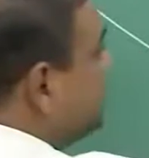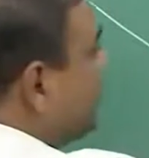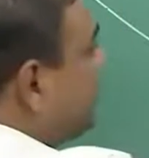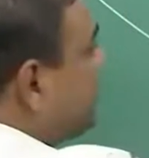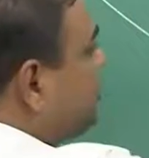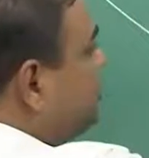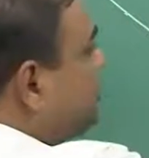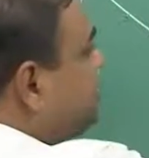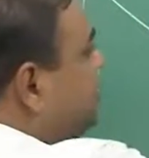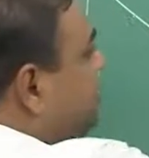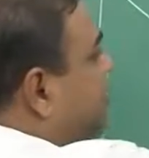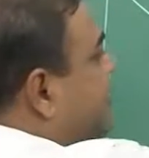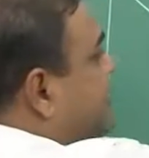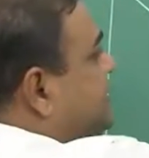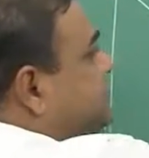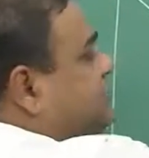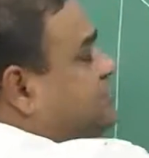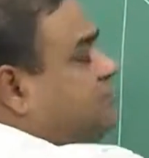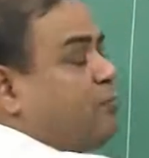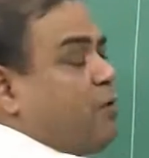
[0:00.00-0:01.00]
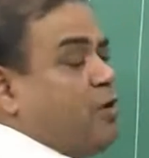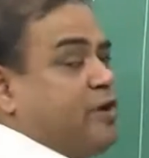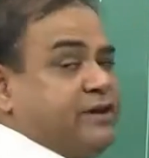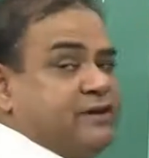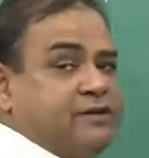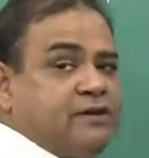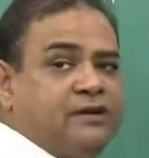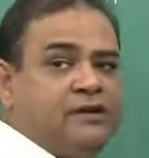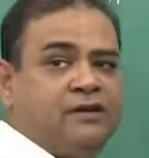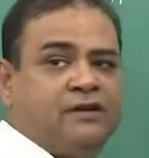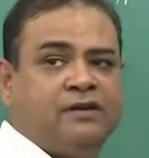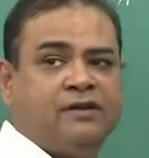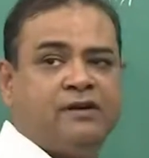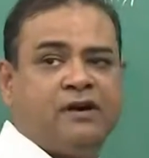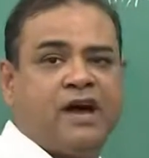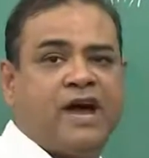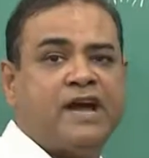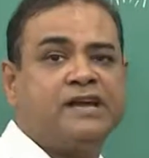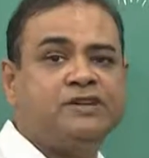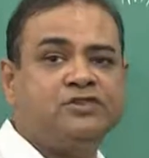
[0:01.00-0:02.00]
order to define this point,
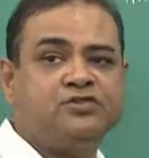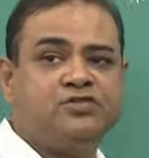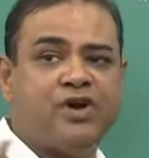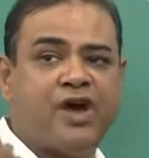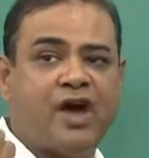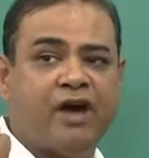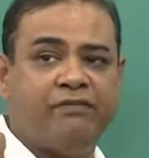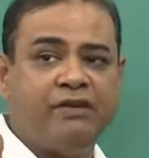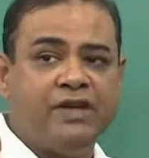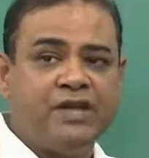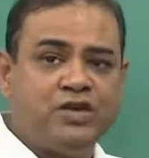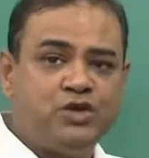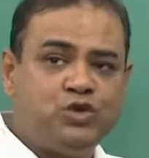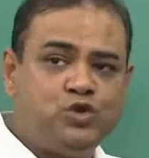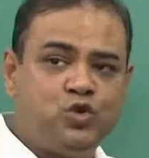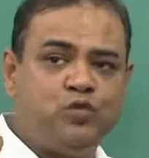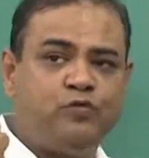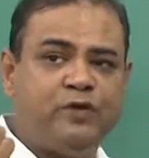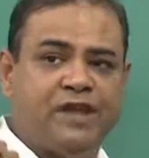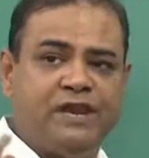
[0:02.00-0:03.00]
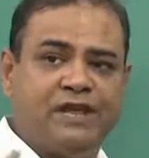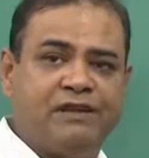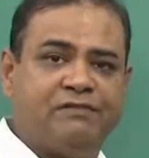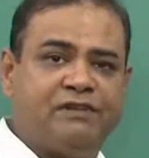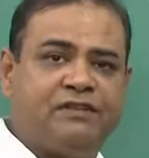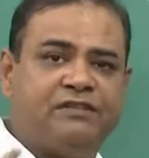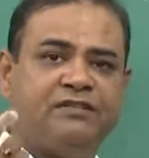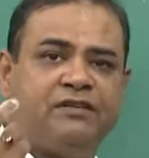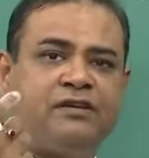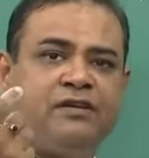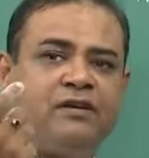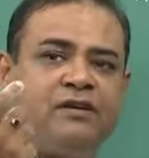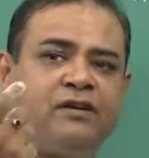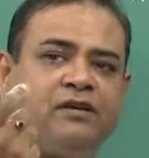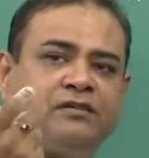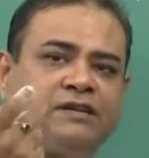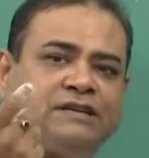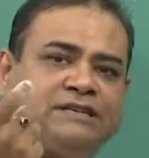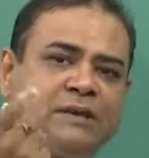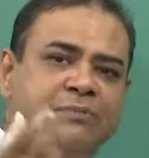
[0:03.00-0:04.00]
I need to have 2 variables,
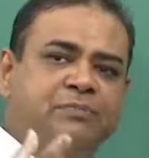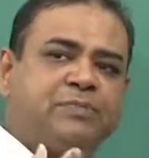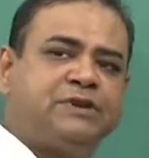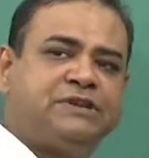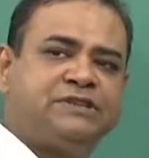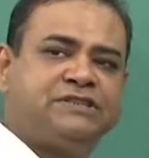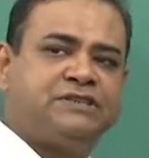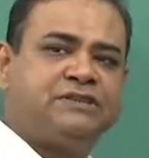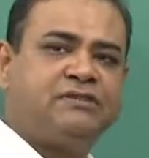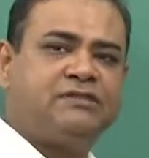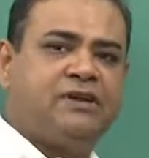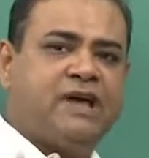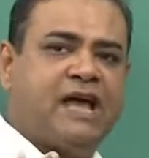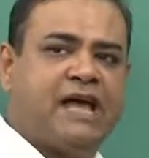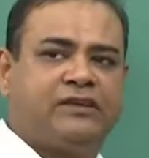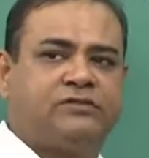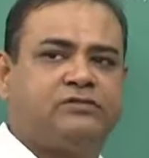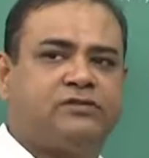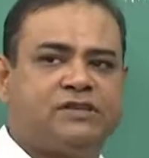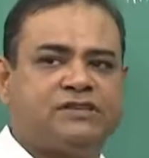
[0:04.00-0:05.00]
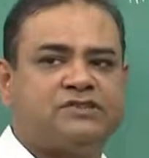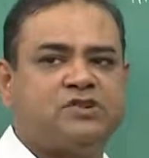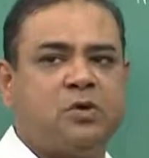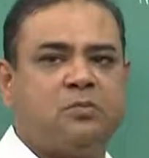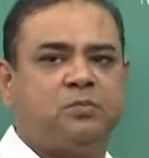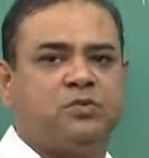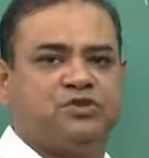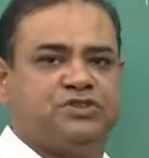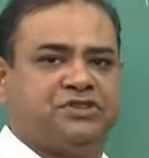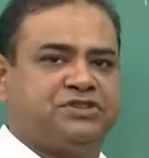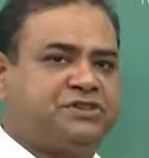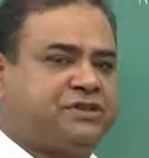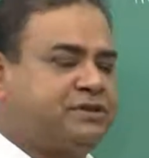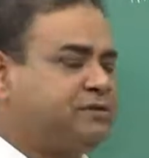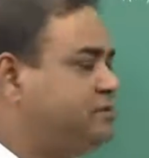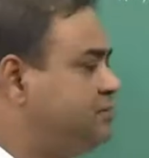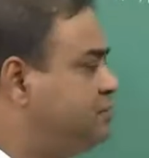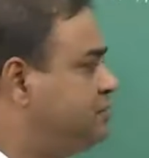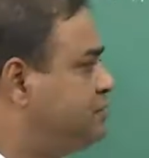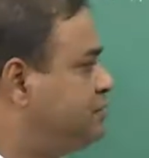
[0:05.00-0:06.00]
the temperature as well as composition.
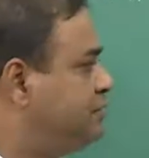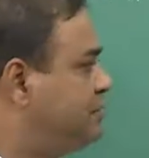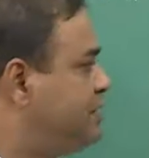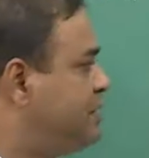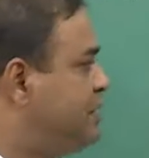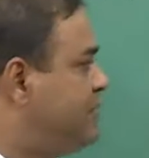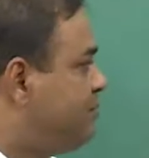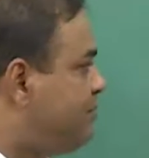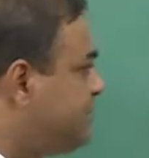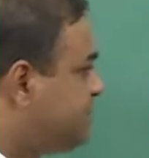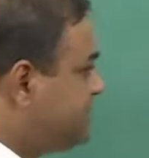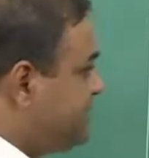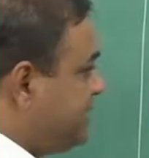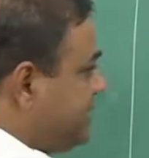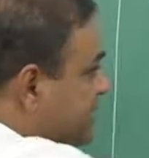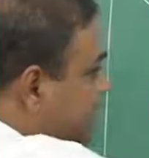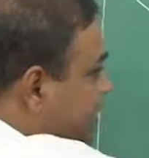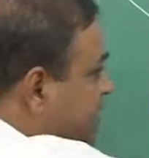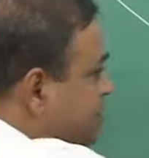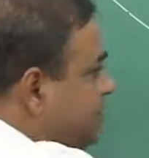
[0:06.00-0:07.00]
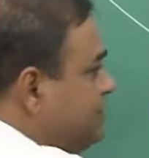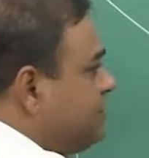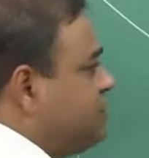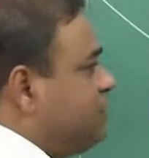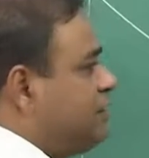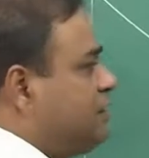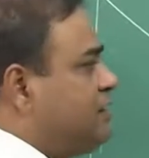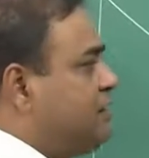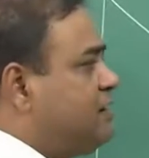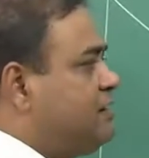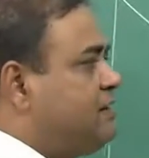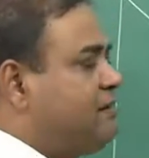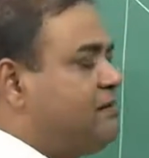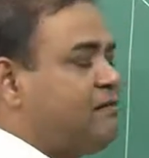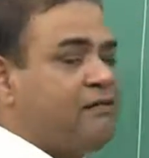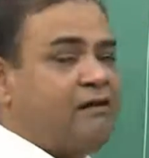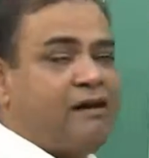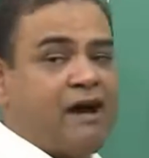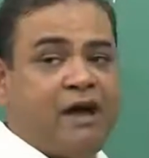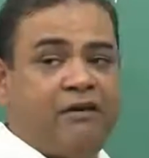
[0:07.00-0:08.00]
But here
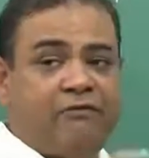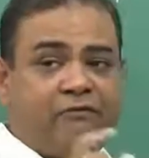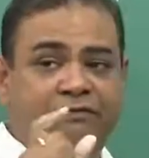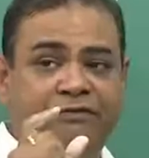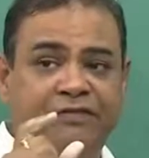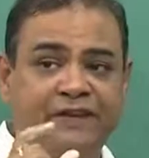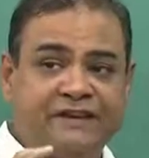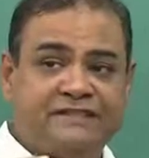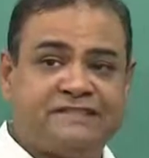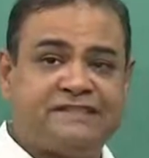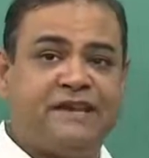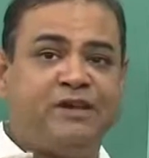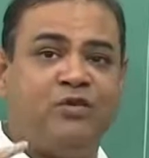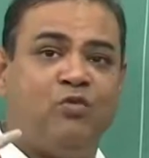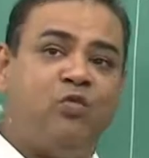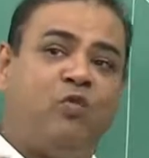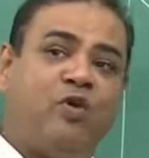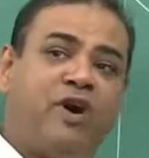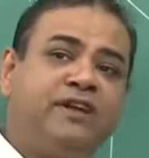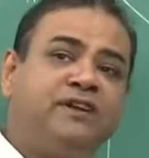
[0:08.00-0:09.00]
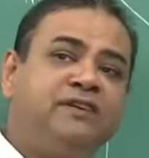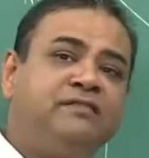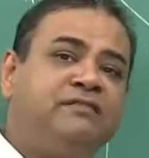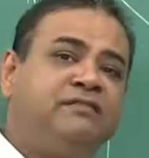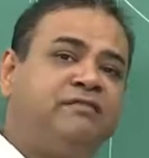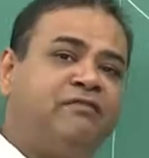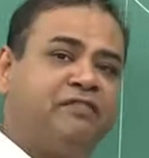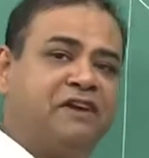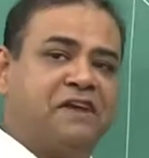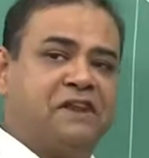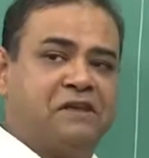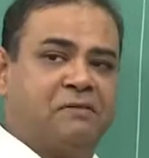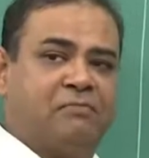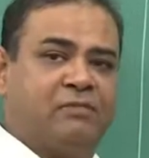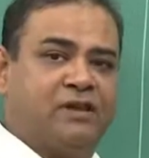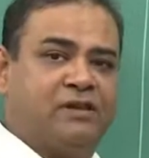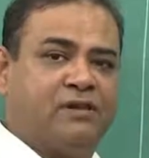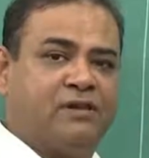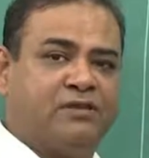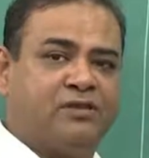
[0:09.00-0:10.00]
I am fixing one
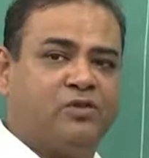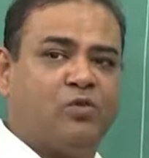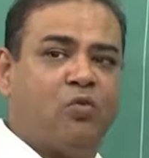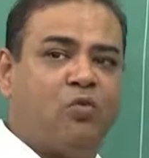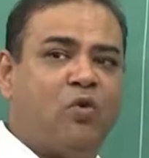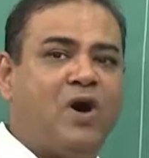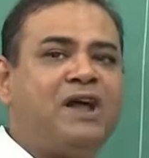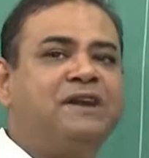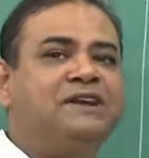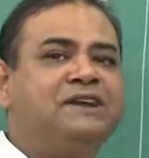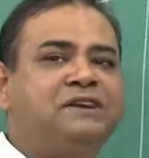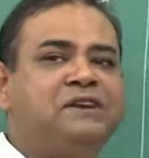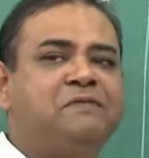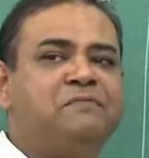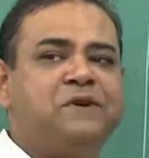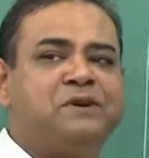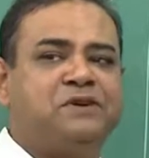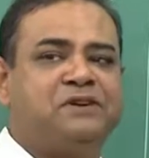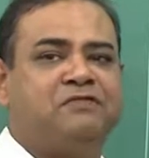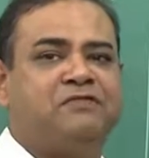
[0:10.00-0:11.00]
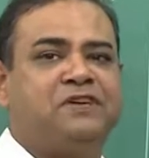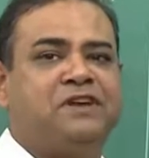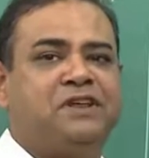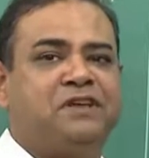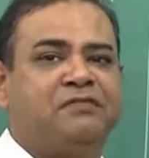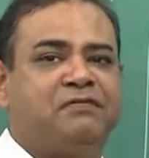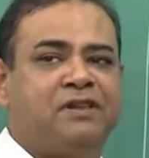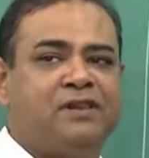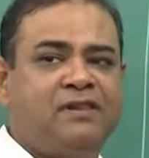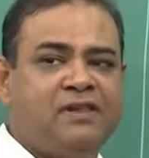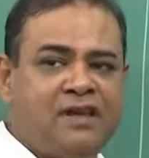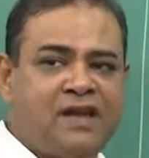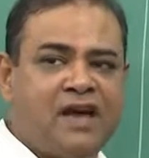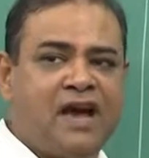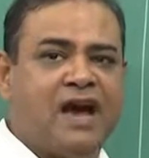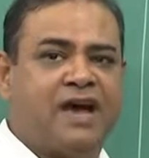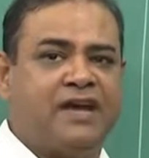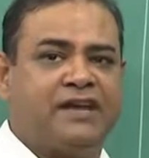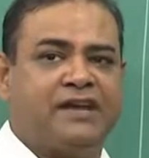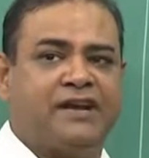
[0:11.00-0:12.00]
variable, the one independent variable
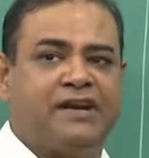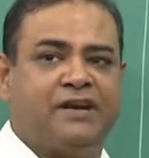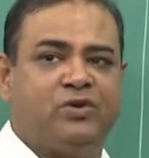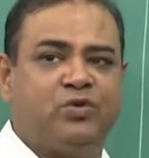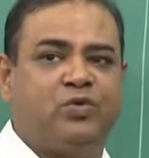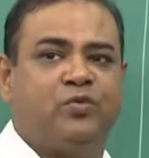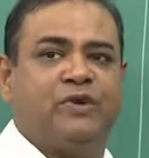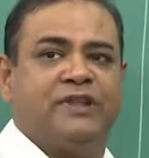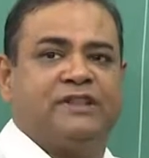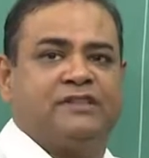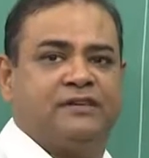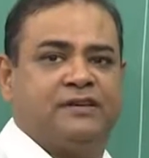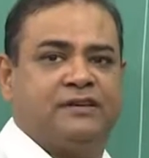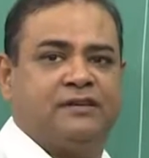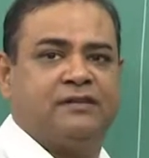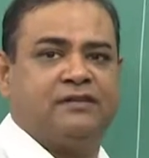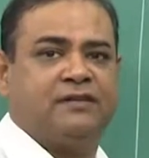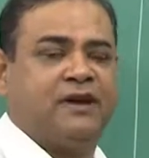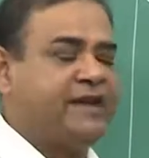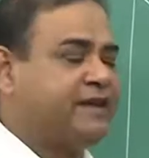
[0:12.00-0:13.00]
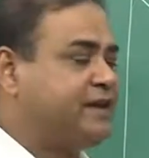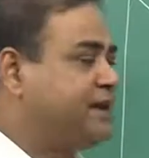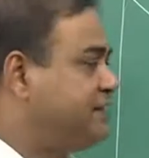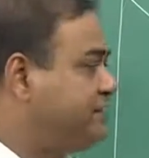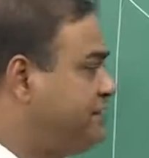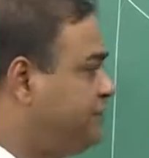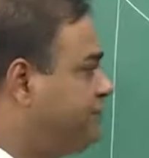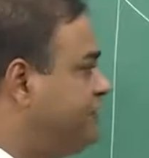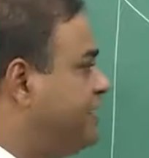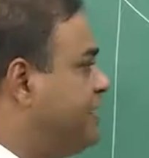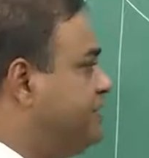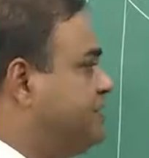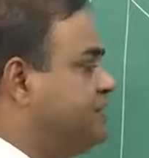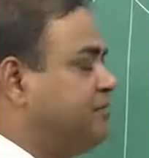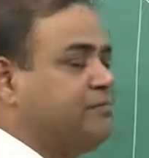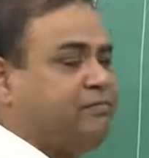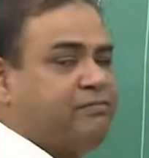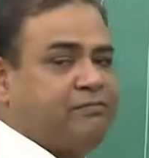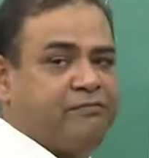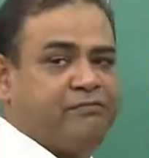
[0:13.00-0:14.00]
I can do with, I can define the
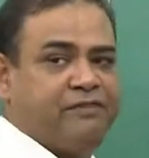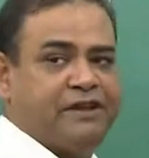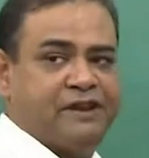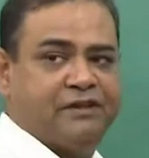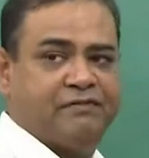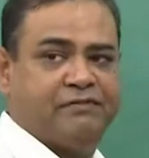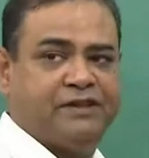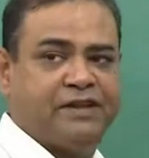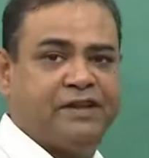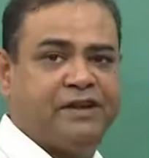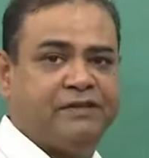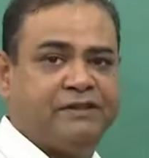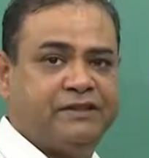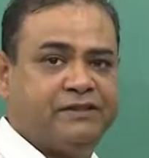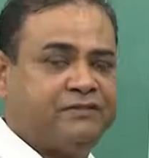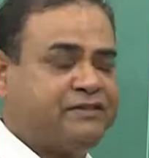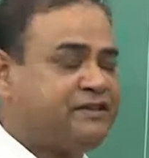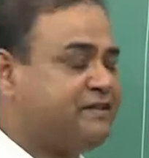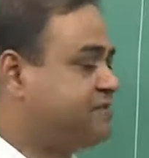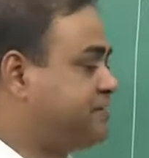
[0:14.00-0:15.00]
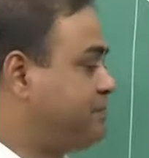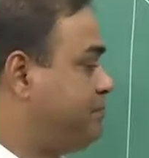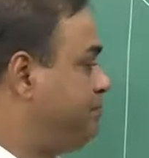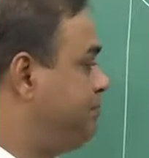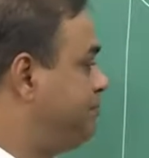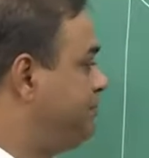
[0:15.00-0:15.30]
variable, define the system.